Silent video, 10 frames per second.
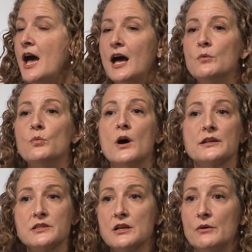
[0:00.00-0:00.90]
I
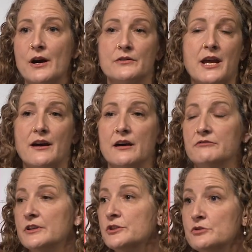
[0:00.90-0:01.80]
want to go out and
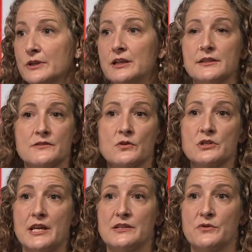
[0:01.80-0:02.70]
have a drink and
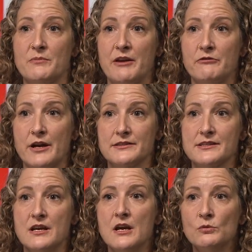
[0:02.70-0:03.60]
socialize with my friends.